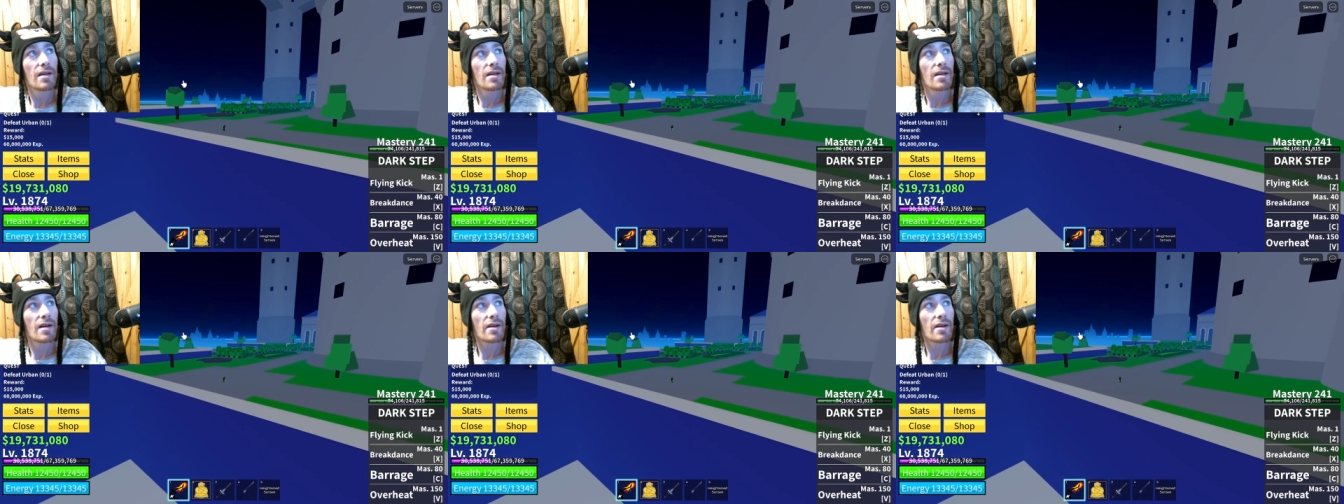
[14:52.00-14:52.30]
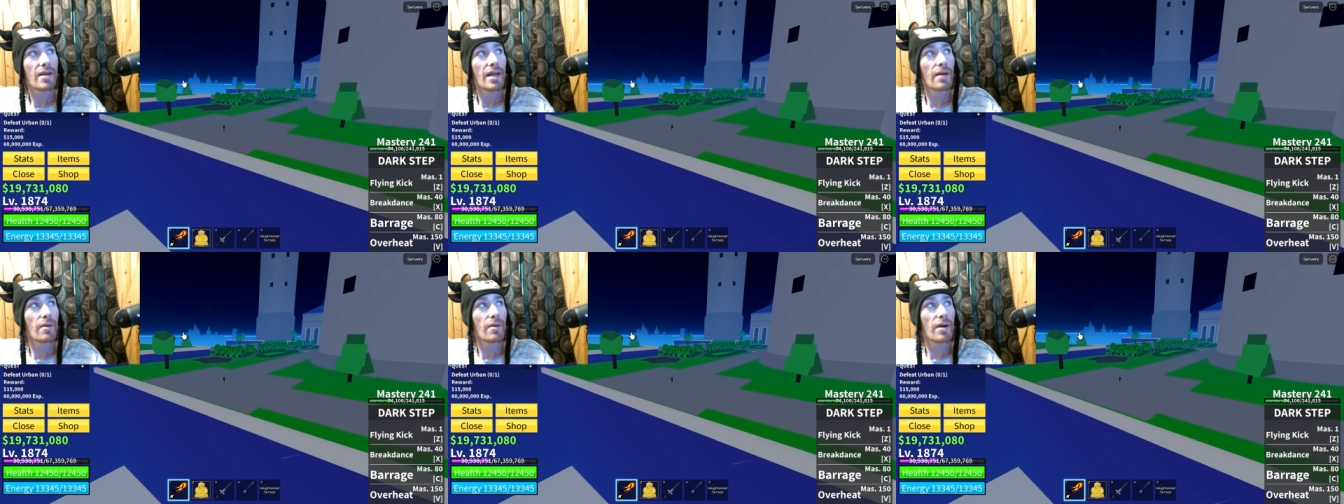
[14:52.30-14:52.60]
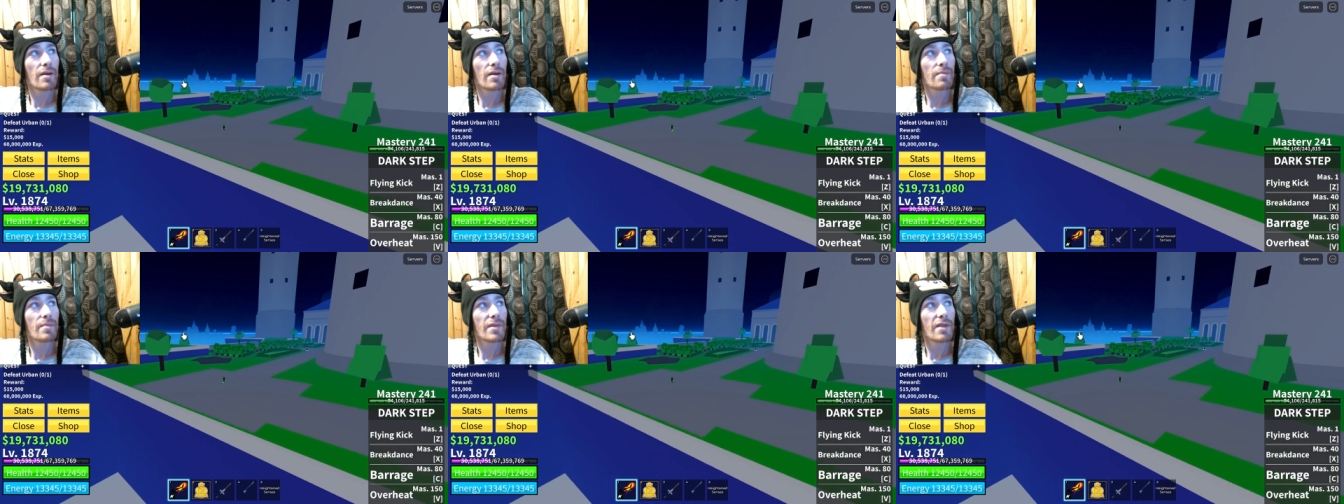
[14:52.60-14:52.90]
okay,
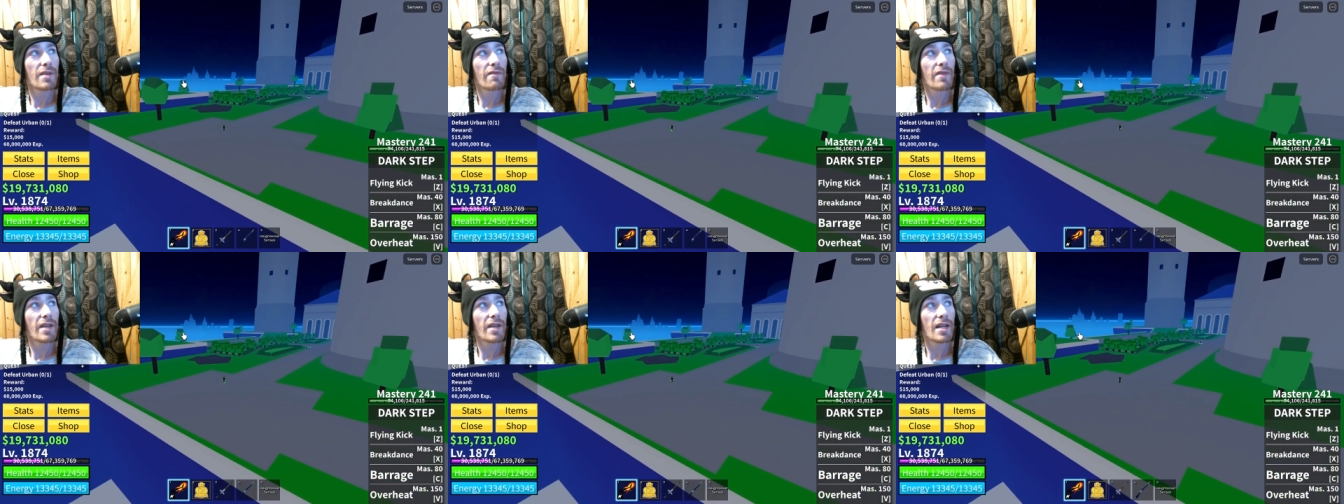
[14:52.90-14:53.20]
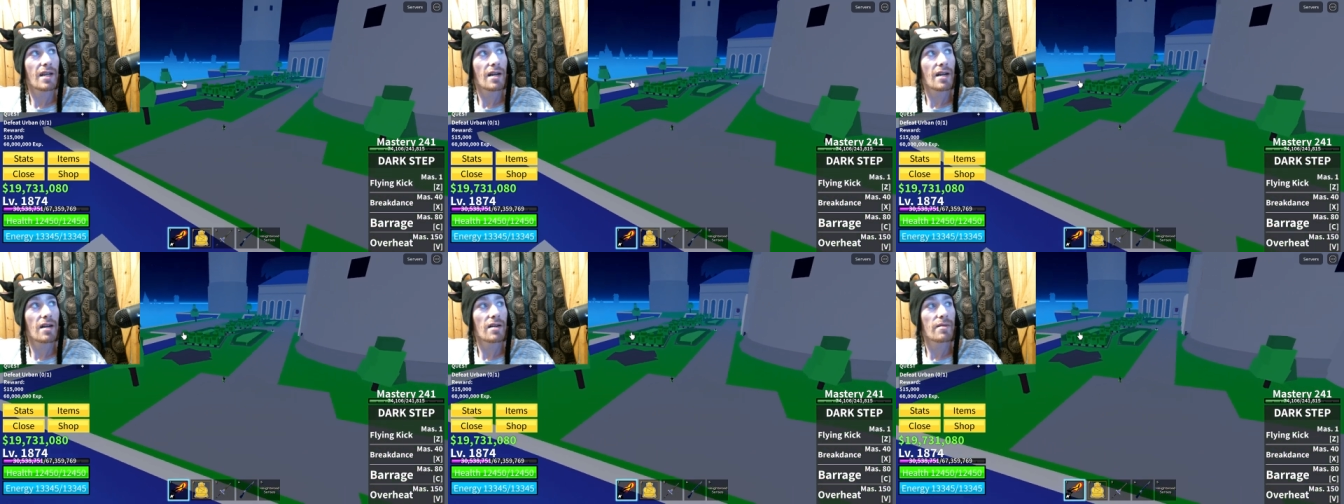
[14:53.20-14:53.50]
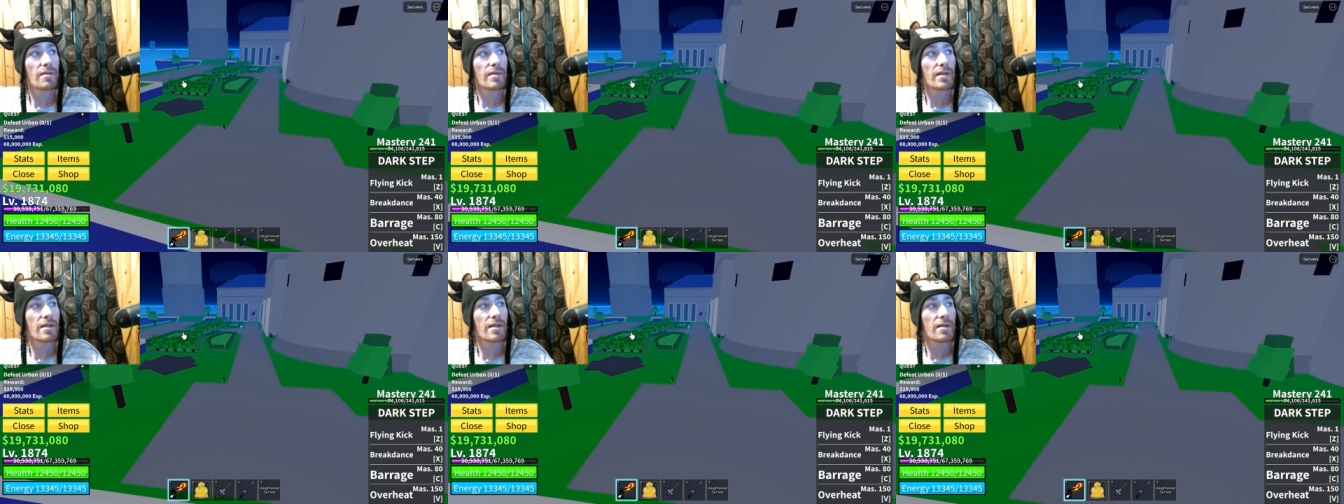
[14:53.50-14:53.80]
well, defeating
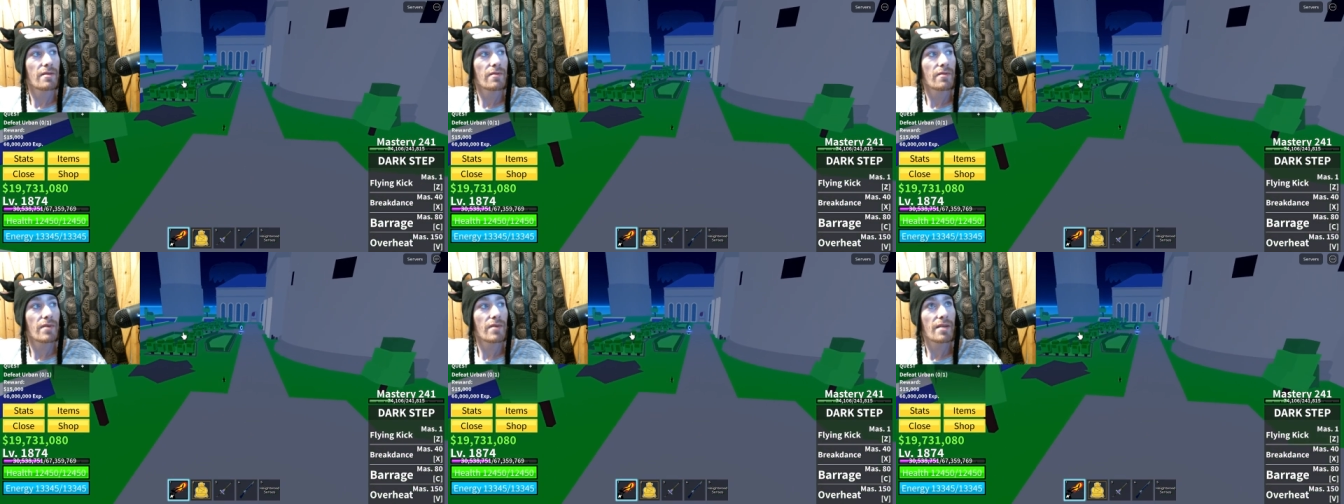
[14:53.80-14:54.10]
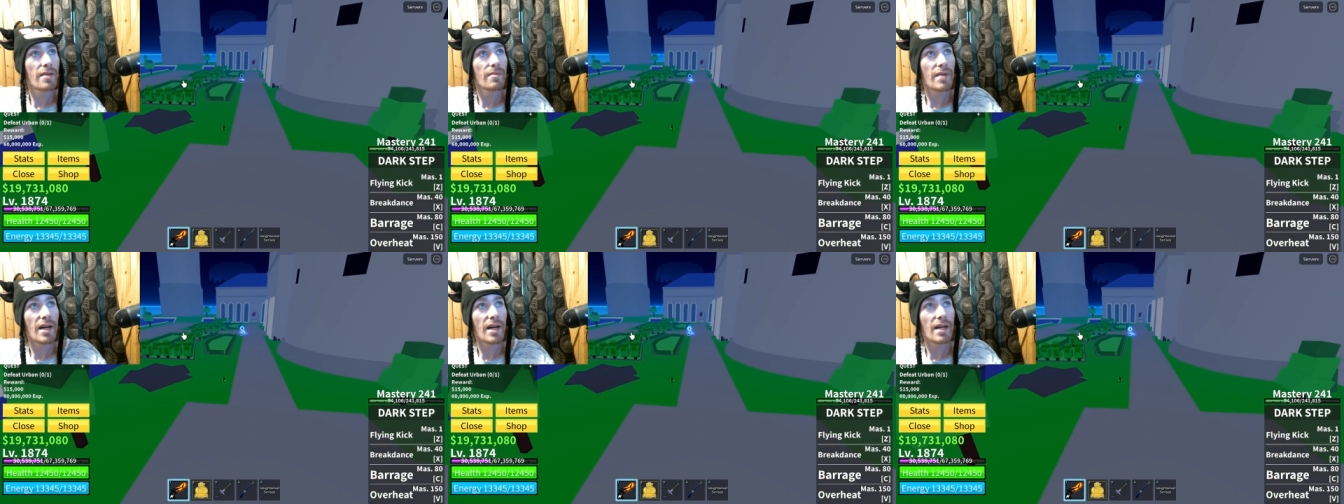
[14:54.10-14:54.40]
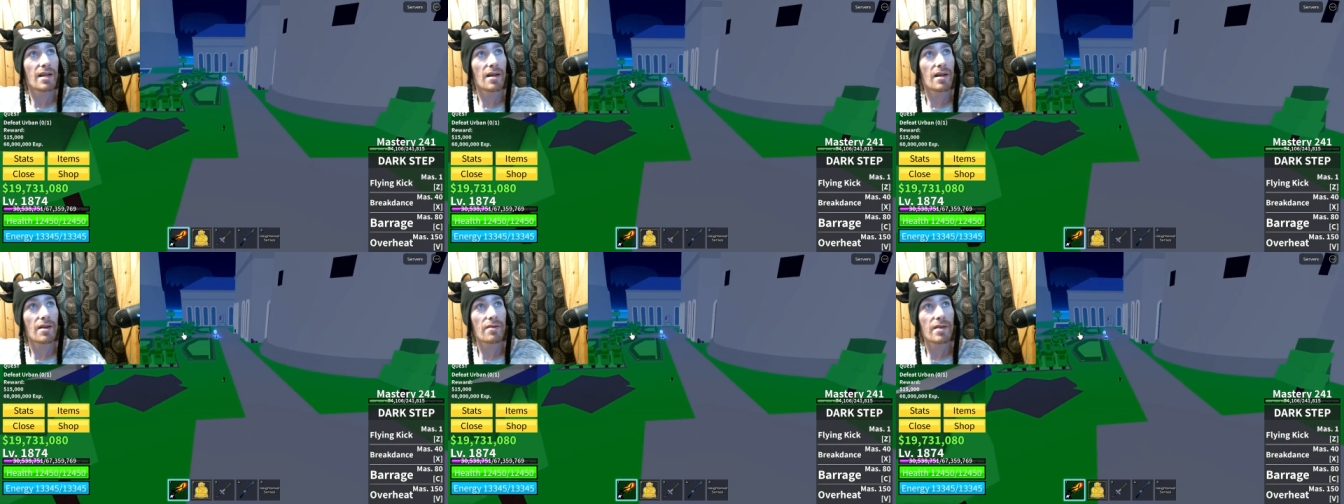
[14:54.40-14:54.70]
Urban, we might
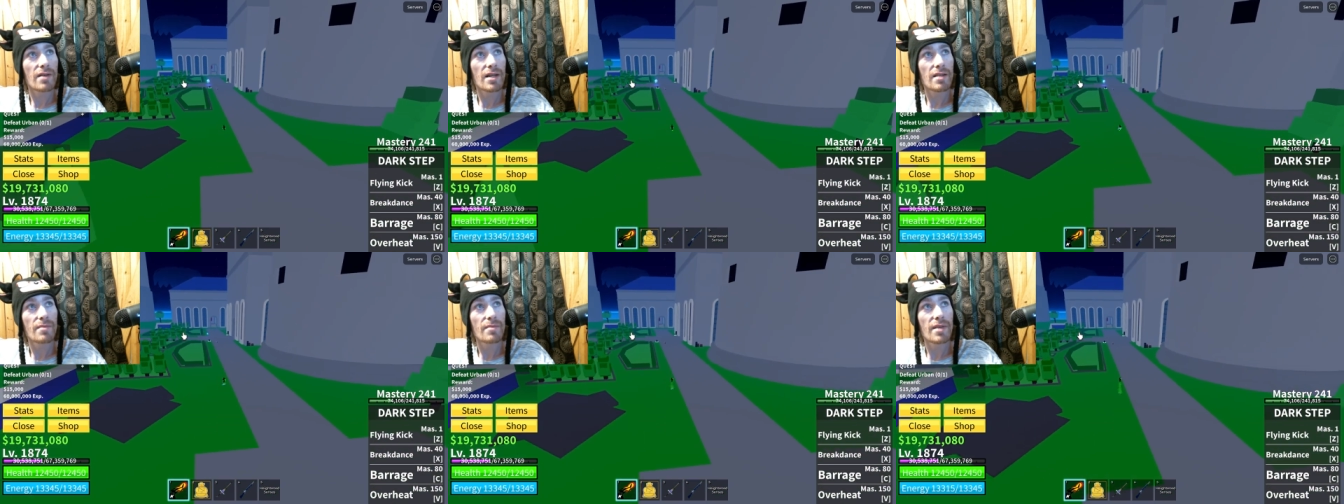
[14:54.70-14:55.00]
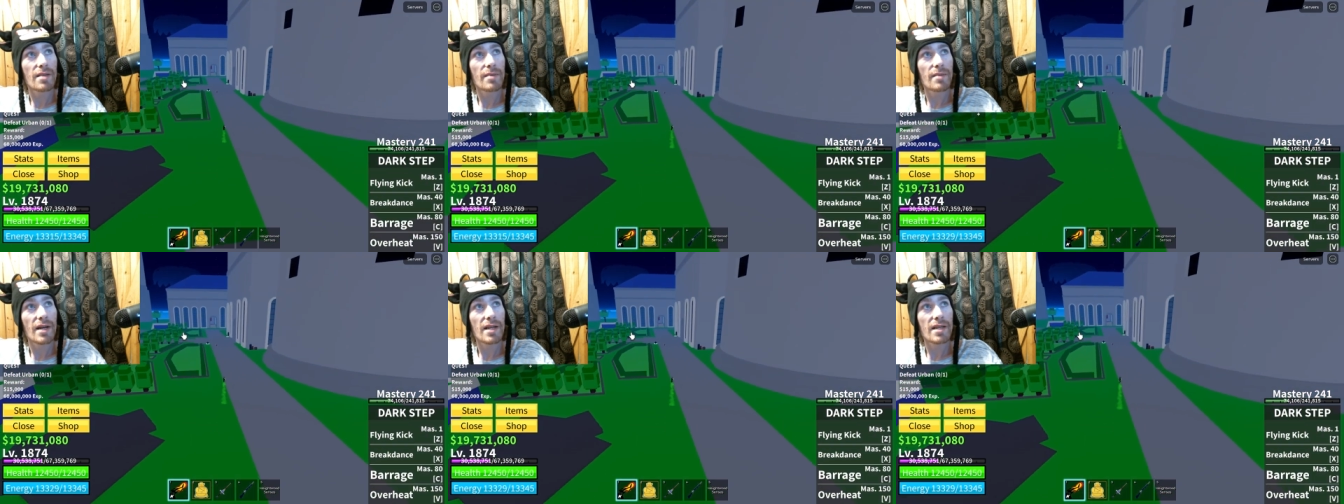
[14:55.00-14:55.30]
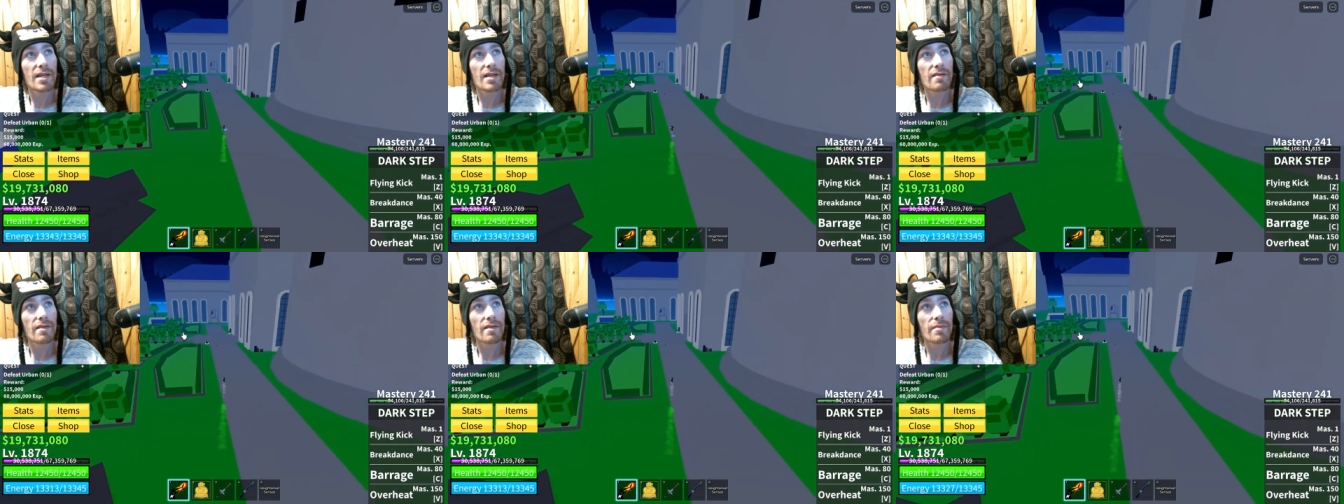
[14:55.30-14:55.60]
already be about to
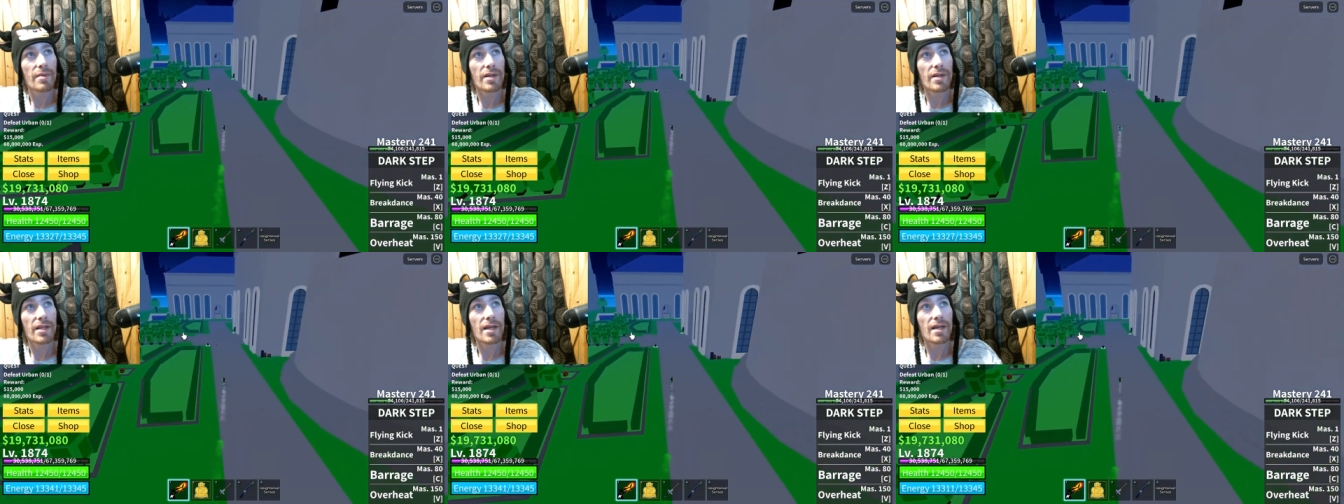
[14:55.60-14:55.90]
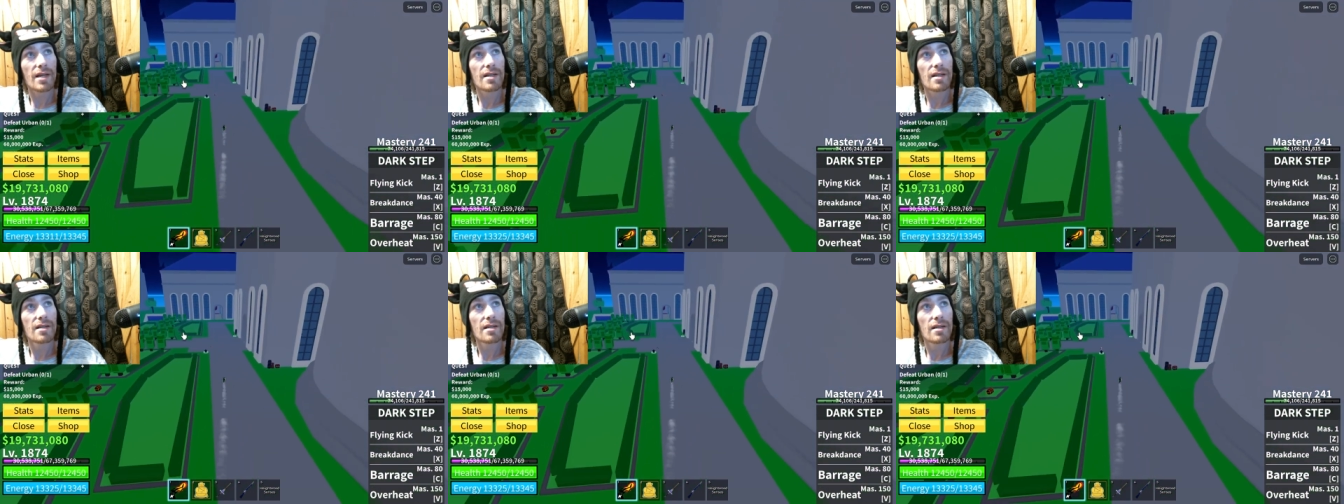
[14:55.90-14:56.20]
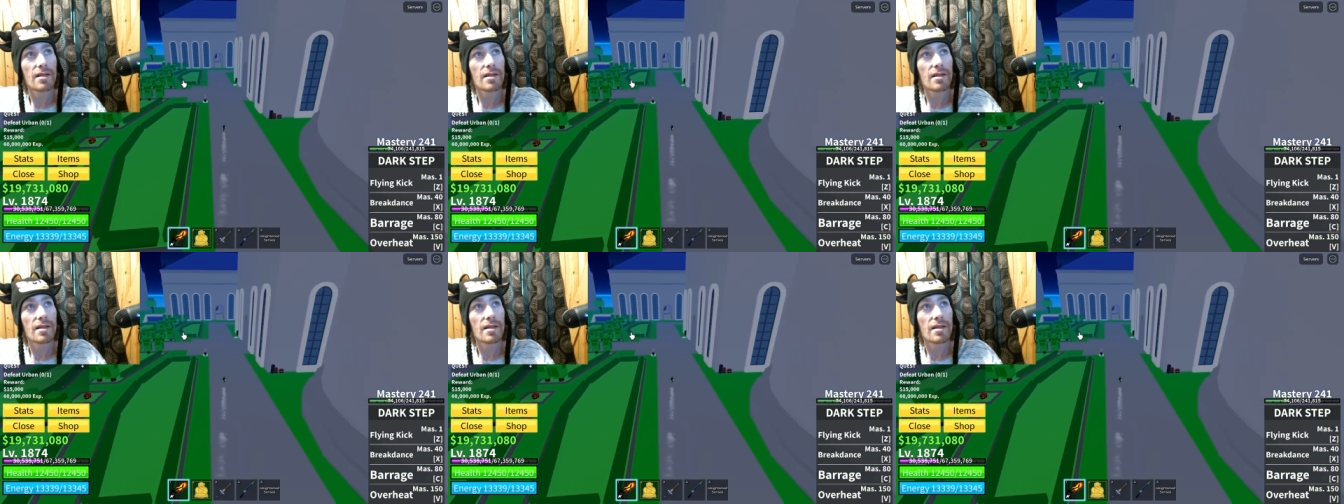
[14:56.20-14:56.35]
give up on that.